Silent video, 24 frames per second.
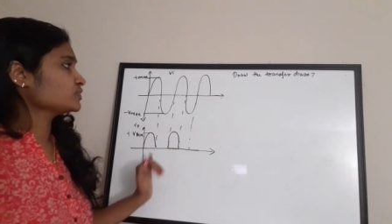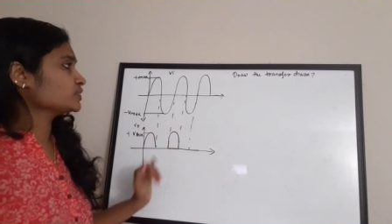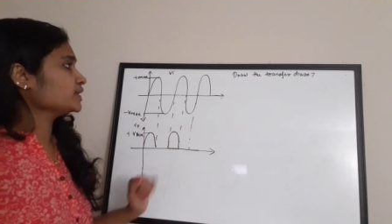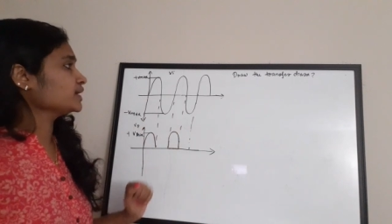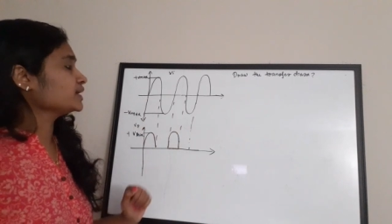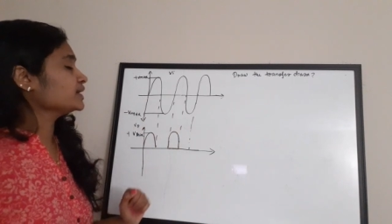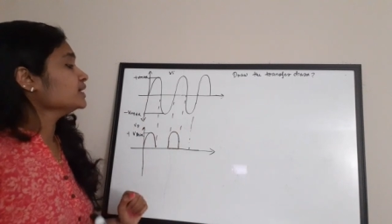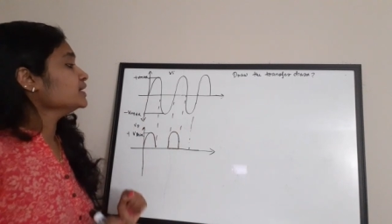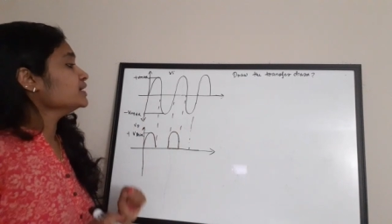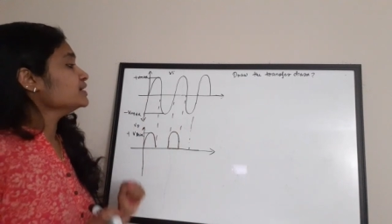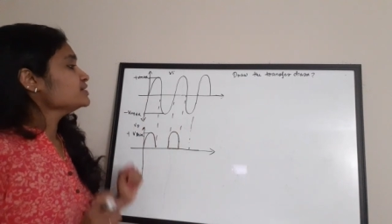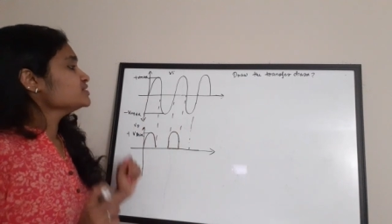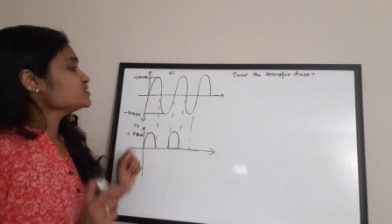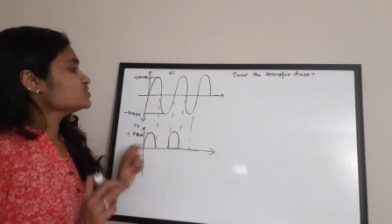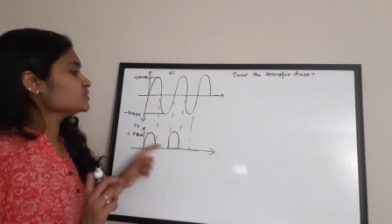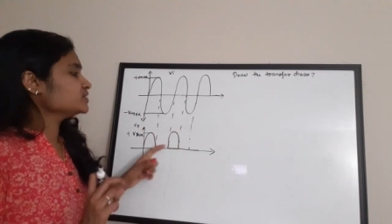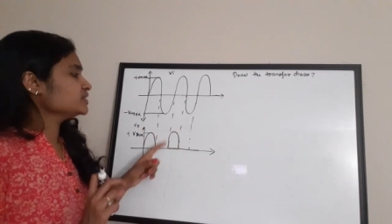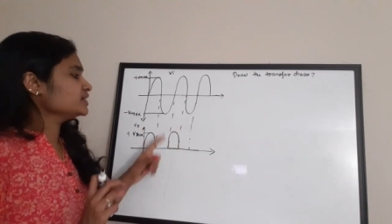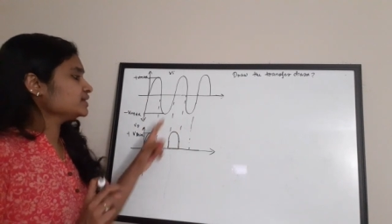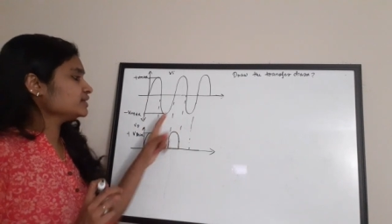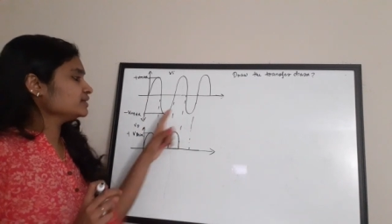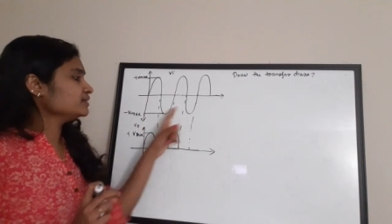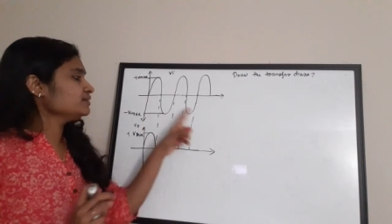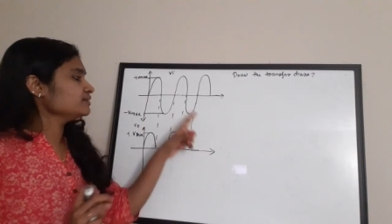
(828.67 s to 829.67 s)
Okay, so
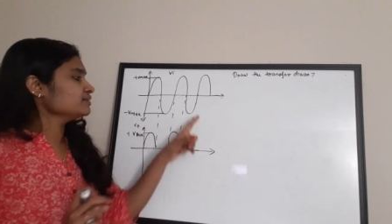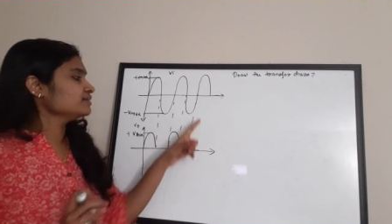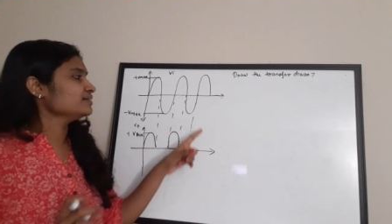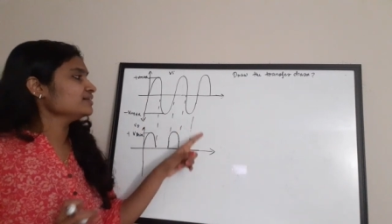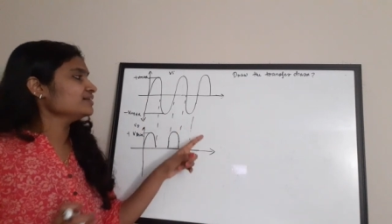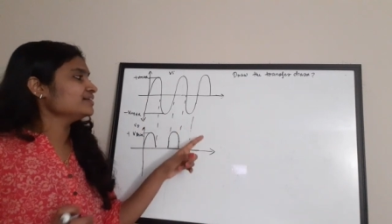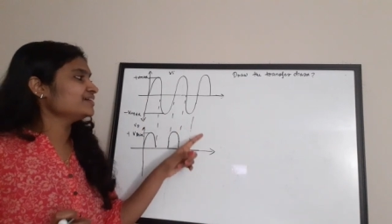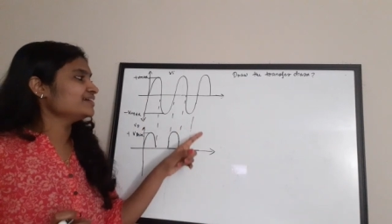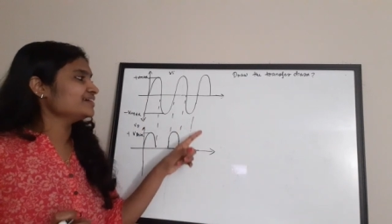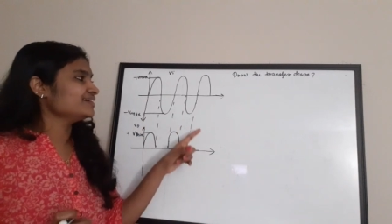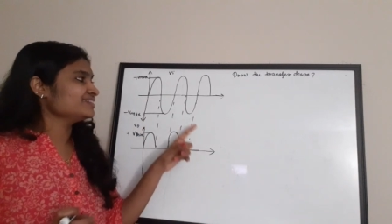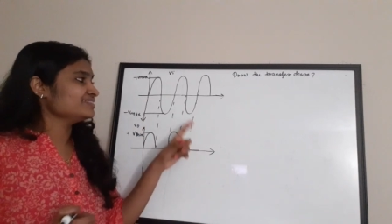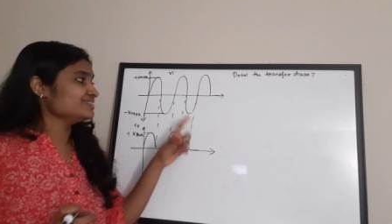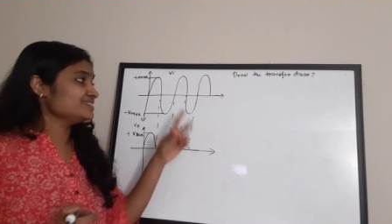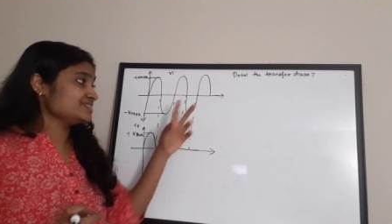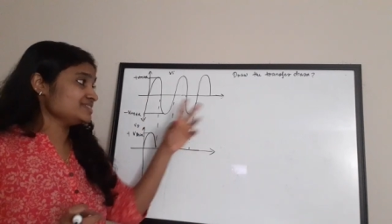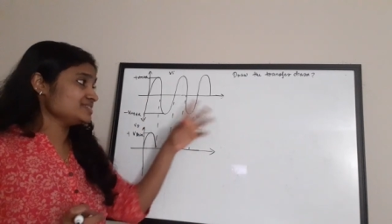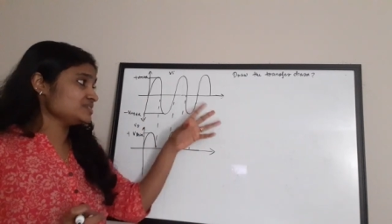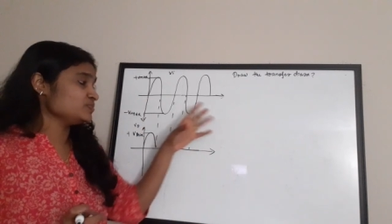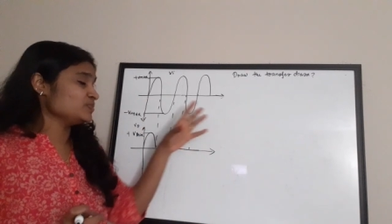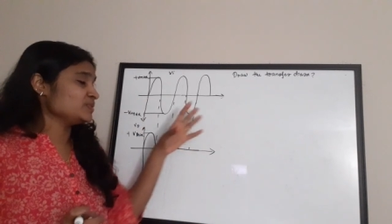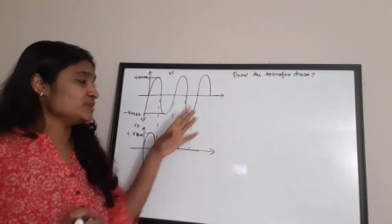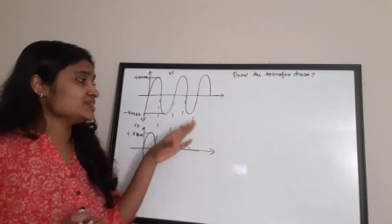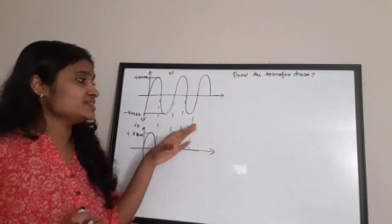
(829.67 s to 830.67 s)
here uh, this
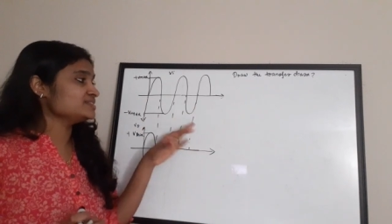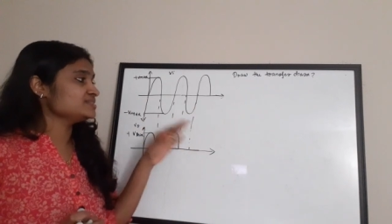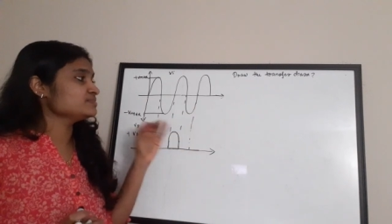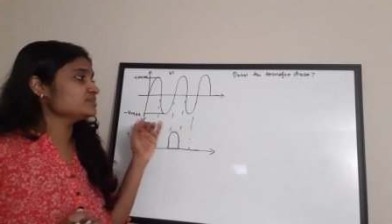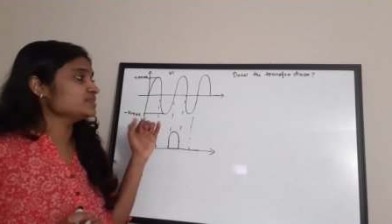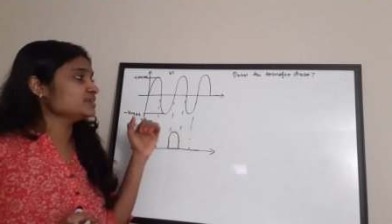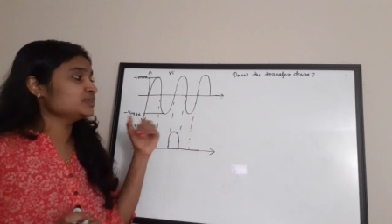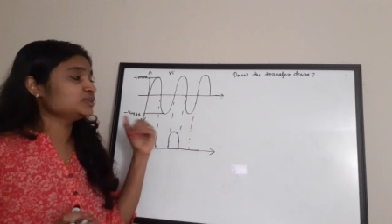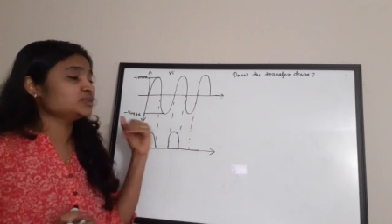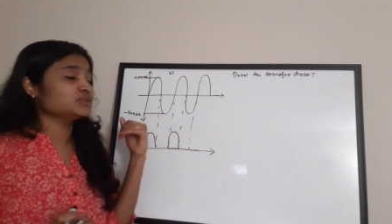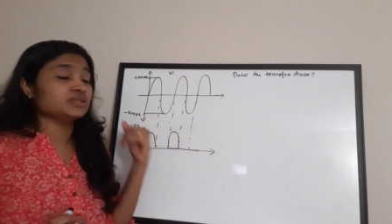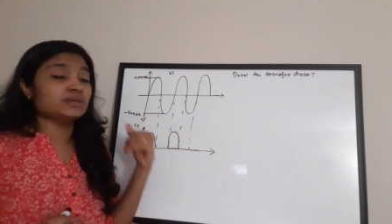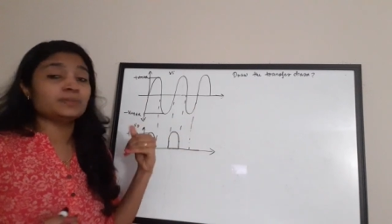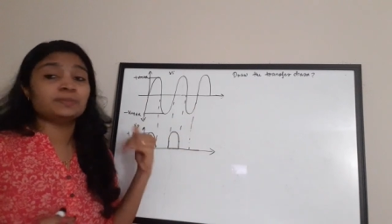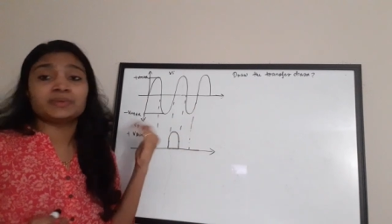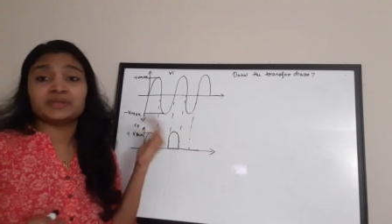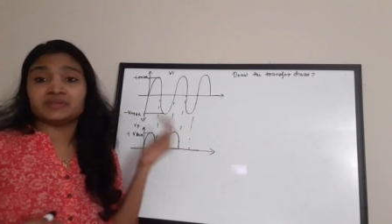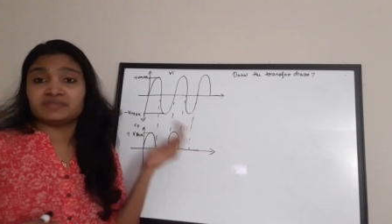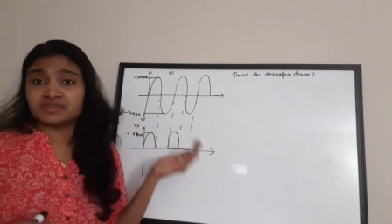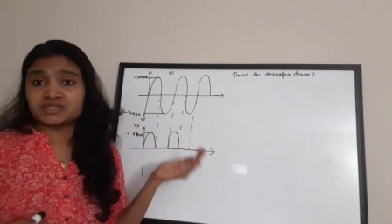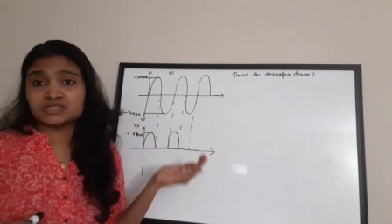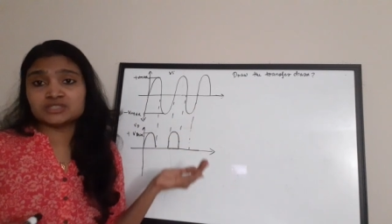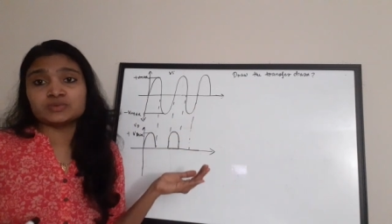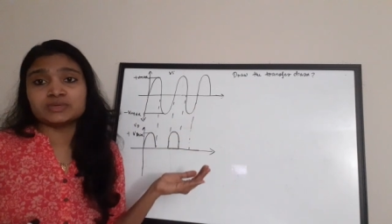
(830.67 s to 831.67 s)
is very similar to the
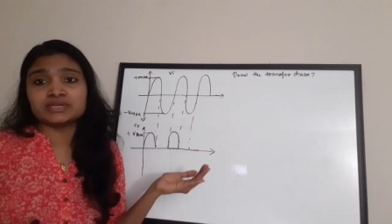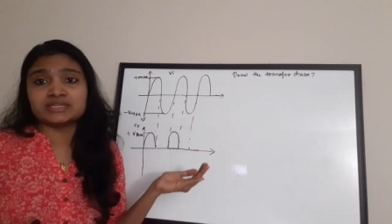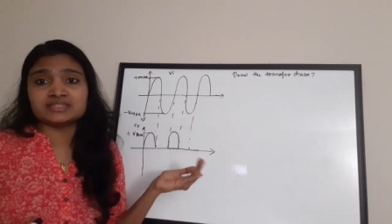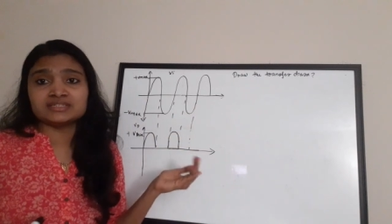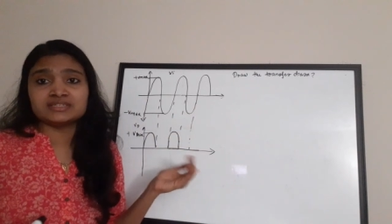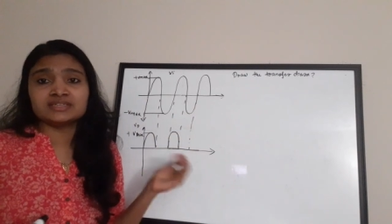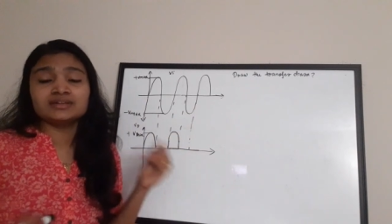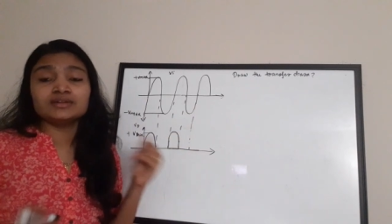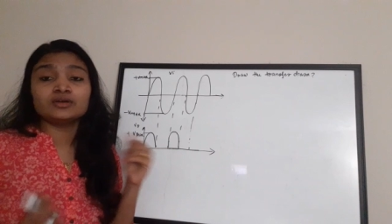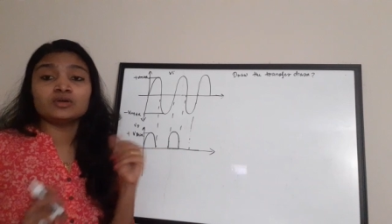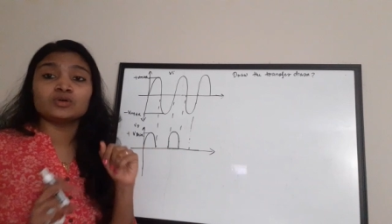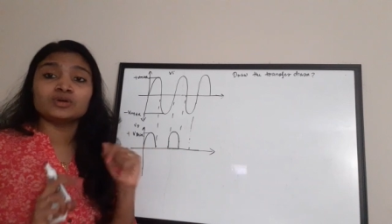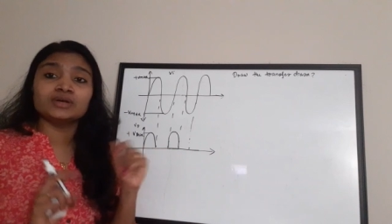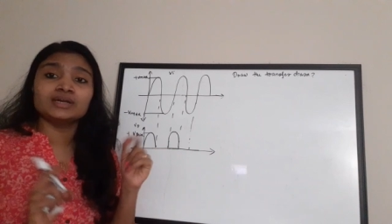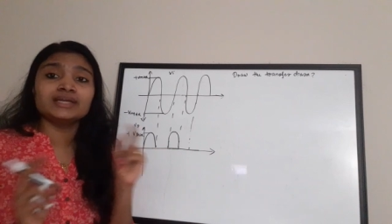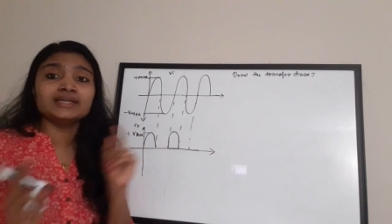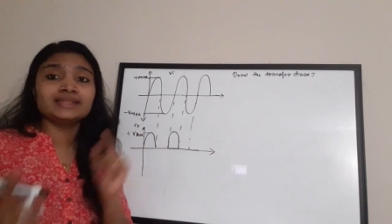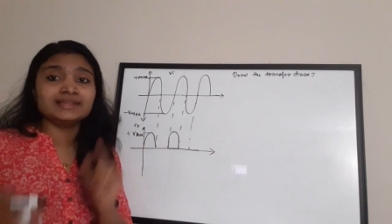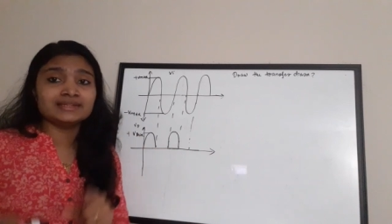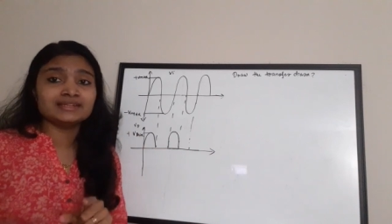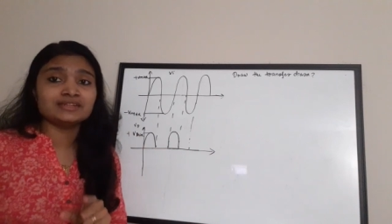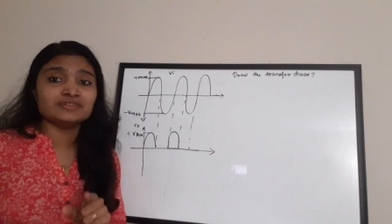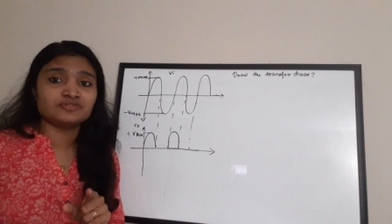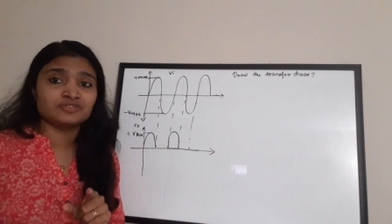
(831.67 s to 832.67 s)
previous question.
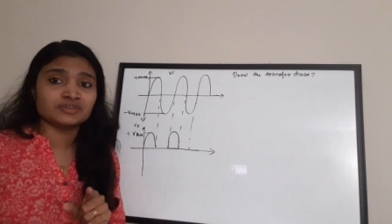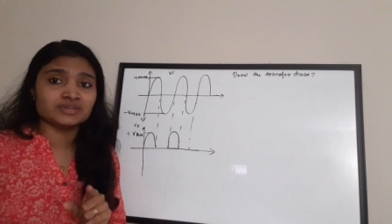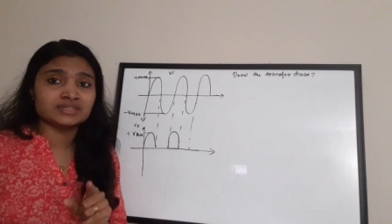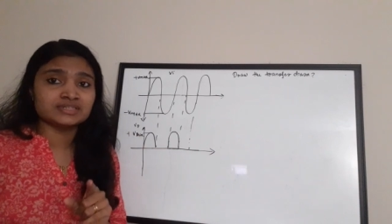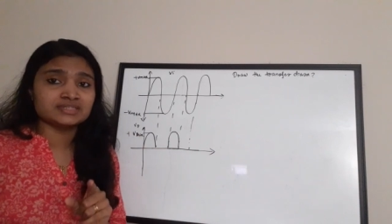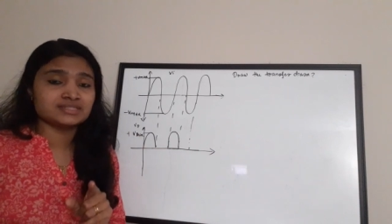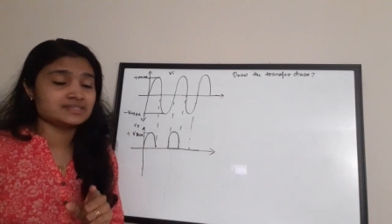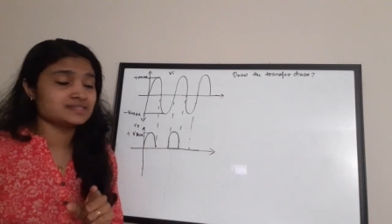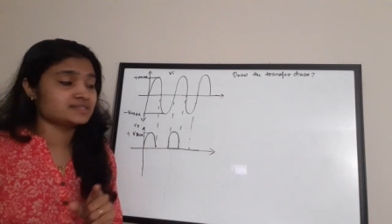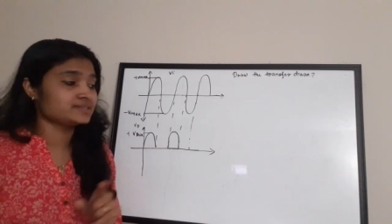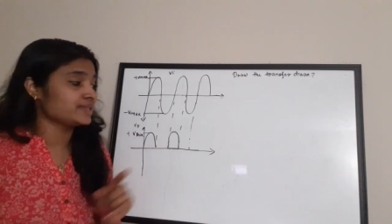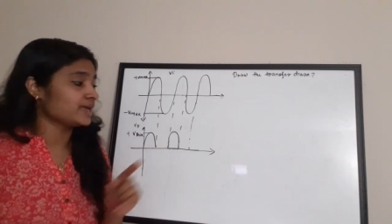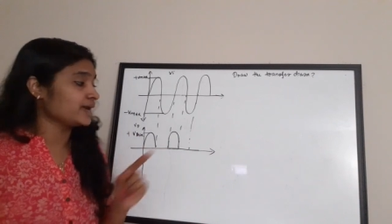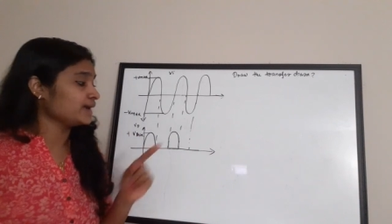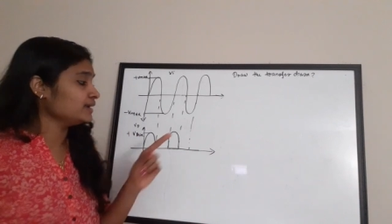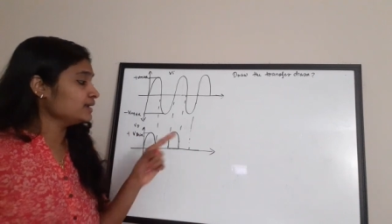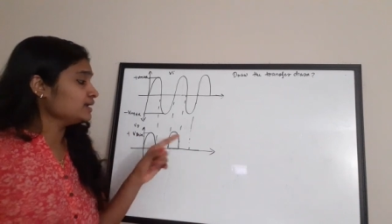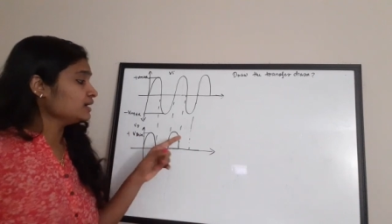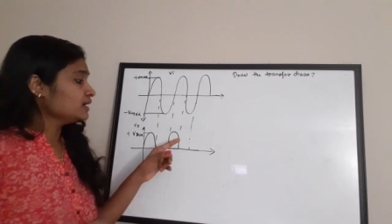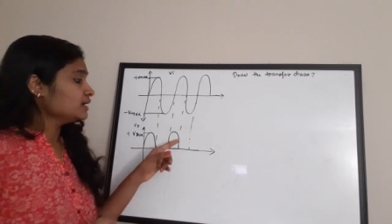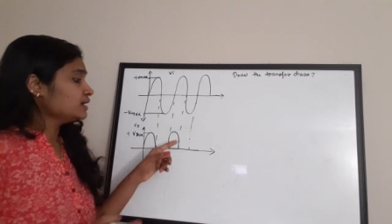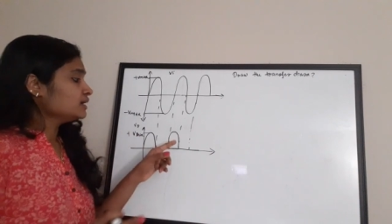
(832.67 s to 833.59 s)
Only the difference is that